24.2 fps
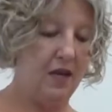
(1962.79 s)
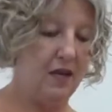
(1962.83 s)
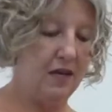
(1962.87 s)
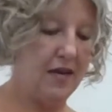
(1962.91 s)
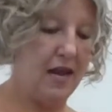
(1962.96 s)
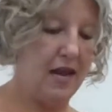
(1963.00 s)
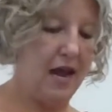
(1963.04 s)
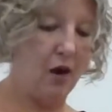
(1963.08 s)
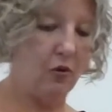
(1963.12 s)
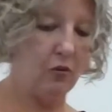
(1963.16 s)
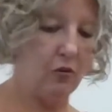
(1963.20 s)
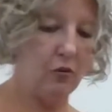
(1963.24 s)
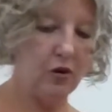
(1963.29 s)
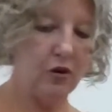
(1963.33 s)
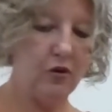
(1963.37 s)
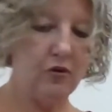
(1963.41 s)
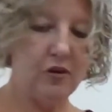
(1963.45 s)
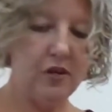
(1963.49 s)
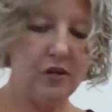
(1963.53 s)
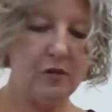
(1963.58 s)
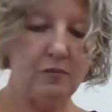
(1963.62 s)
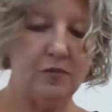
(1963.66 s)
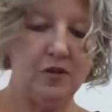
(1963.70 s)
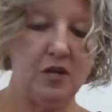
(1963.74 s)
Now we're
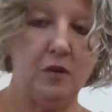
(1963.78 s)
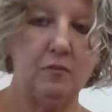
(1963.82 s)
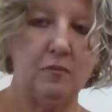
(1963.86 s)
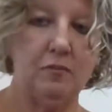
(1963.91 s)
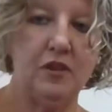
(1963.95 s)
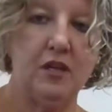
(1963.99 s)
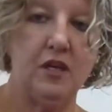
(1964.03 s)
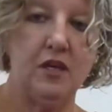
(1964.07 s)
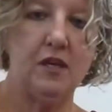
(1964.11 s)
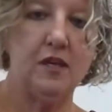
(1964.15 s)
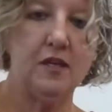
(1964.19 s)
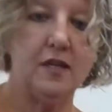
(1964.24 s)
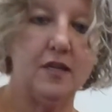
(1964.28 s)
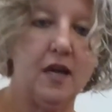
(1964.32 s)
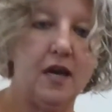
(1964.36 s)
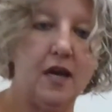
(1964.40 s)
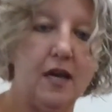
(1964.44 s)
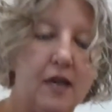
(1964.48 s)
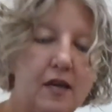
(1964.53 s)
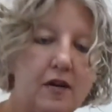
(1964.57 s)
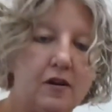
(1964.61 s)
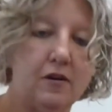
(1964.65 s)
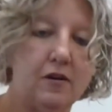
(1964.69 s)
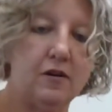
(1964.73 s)
going to dump the
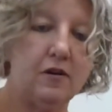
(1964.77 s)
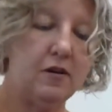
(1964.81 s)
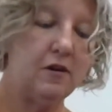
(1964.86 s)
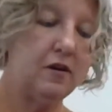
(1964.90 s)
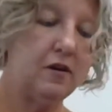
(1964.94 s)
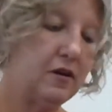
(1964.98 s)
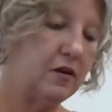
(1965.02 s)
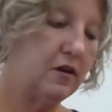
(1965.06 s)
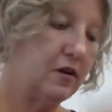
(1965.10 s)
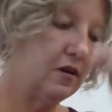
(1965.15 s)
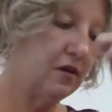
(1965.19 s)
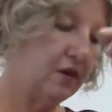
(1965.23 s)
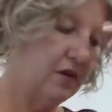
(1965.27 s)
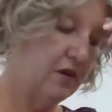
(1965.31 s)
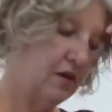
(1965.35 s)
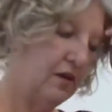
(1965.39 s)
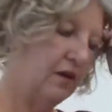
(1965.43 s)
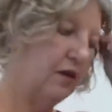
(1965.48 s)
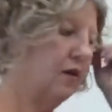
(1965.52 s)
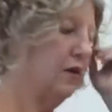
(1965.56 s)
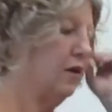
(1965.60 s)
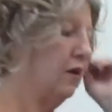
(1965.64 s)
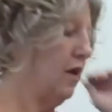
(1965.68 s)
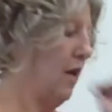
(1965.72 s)
entire
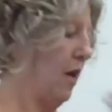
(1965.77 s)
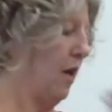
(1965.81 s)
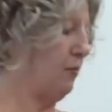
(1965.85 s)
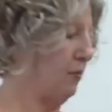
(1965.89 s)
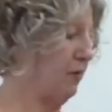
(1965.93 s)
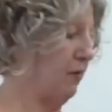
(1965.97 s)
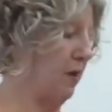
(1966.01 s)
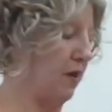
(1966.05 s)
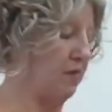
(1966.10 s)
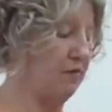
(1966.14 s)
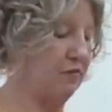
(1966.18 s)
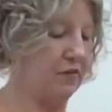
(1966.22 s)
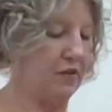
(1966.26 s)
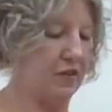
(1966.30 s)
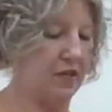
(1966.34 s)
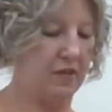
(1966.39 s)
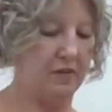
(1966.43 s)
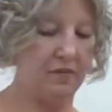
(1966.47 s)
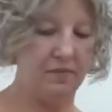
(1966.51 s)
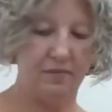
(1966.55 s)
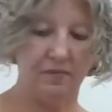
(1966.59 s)
apple pie filling,